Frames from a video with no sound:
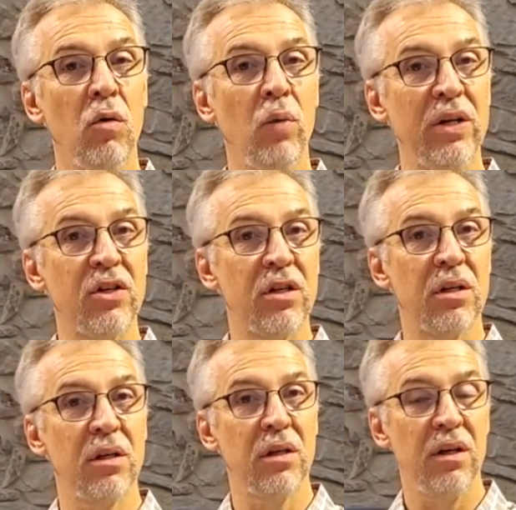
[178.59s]

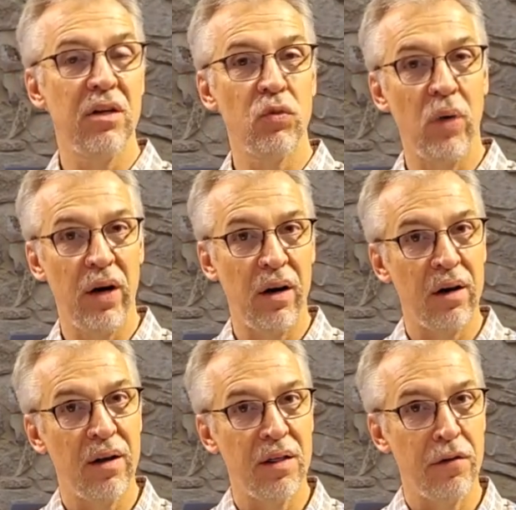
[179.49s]
which is
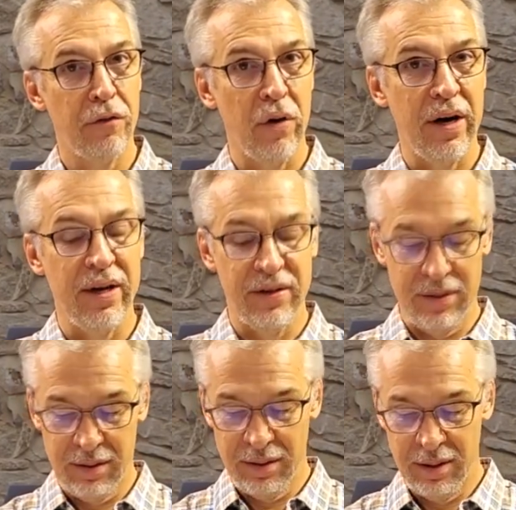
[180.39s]
where the
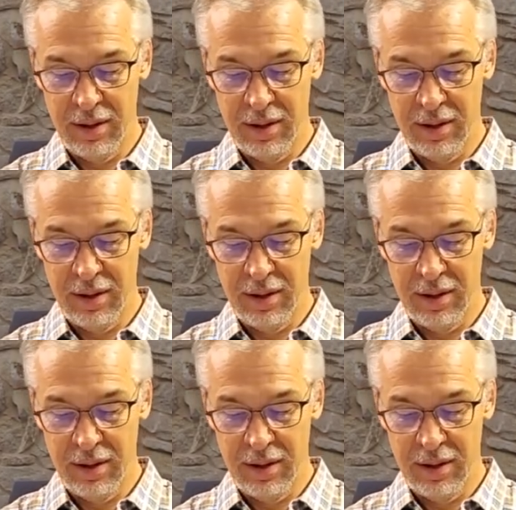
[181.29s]
phrase